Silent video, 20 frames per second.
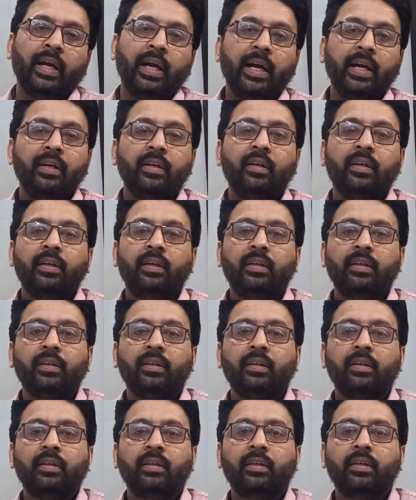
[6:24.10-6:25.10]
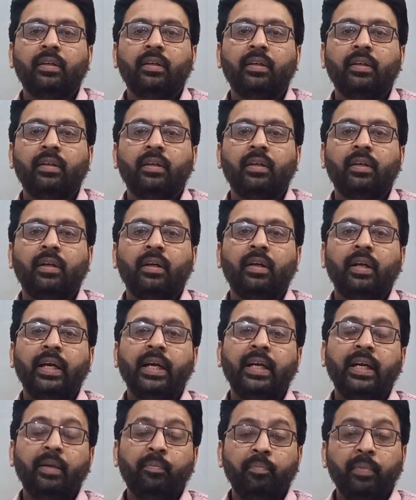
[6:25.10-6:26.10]
and
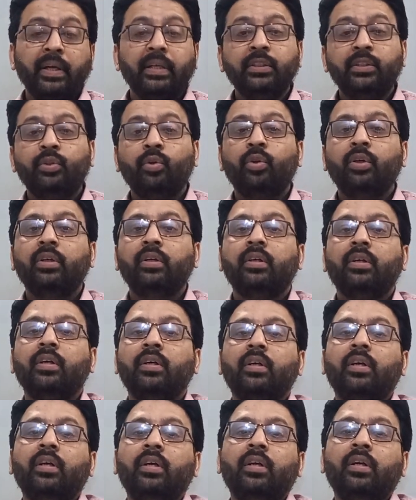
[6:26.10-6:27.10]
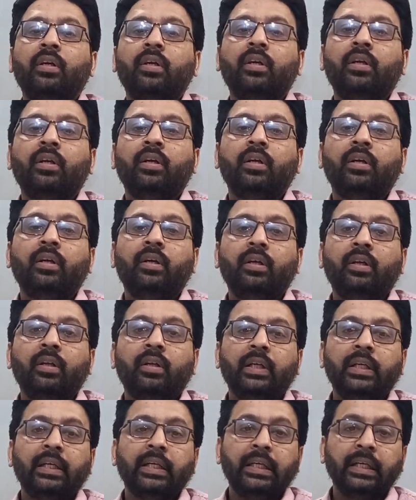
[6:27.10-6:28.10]
it depends on
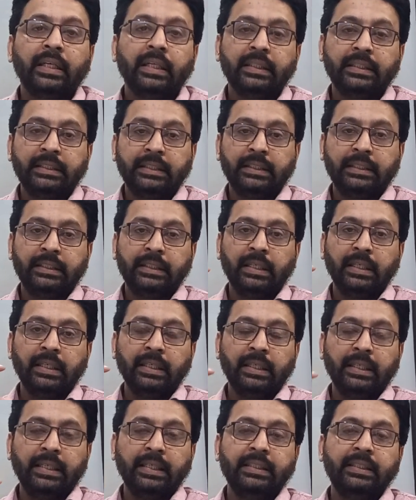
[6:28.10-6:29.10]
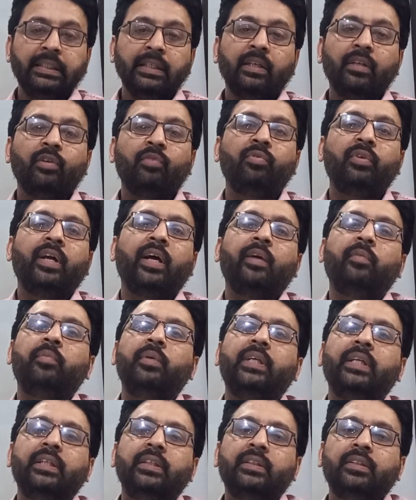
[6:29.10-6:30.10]
its condition of
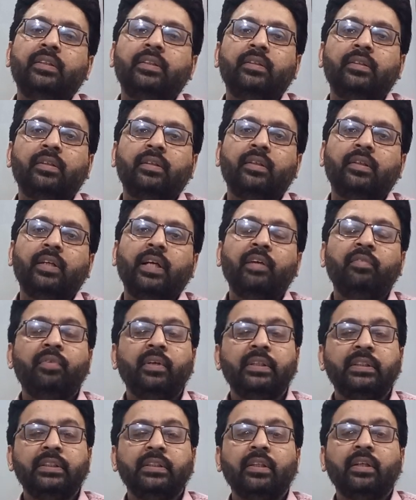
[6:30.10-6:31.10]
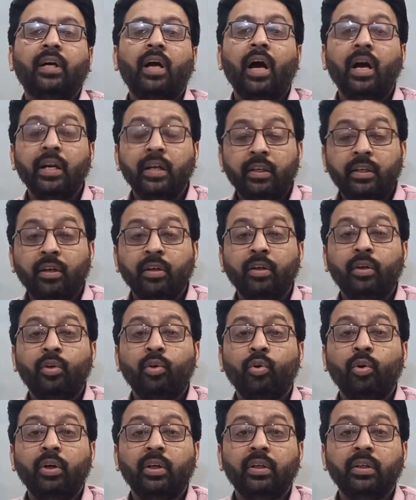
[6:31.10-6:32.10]
diabetes. If it's
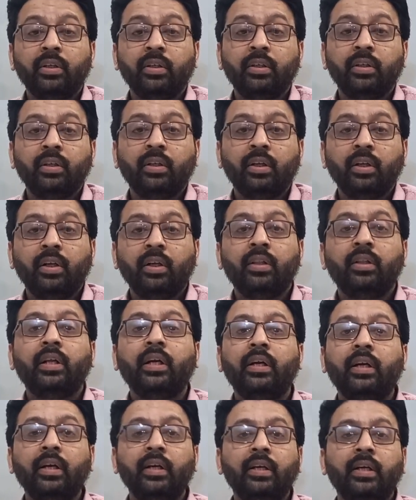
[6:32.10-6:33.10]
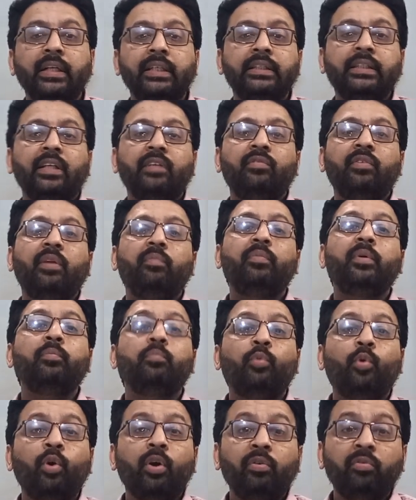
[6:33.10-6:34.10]
uncontrolled, the condition will be
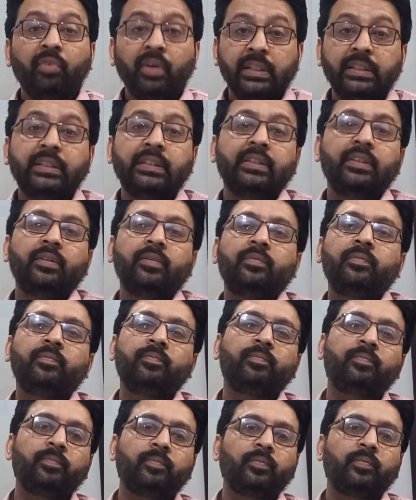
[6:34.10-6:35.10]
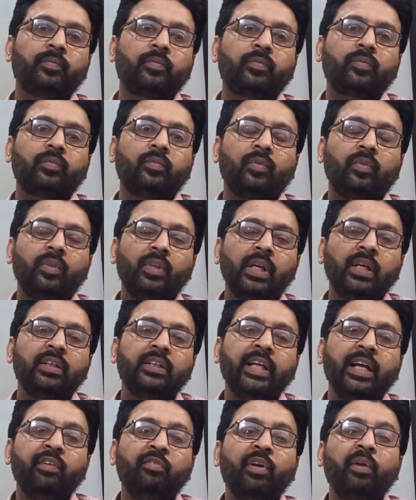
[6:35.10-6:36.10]
more worse.
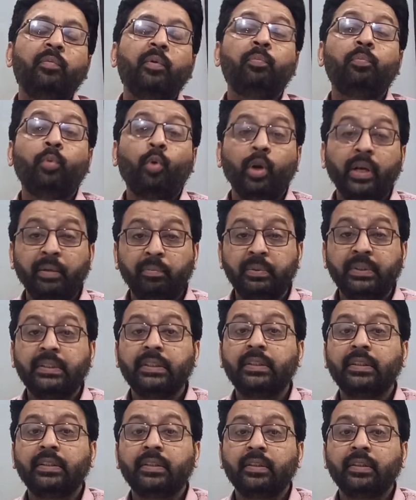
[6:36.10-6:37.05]
There will be polyps,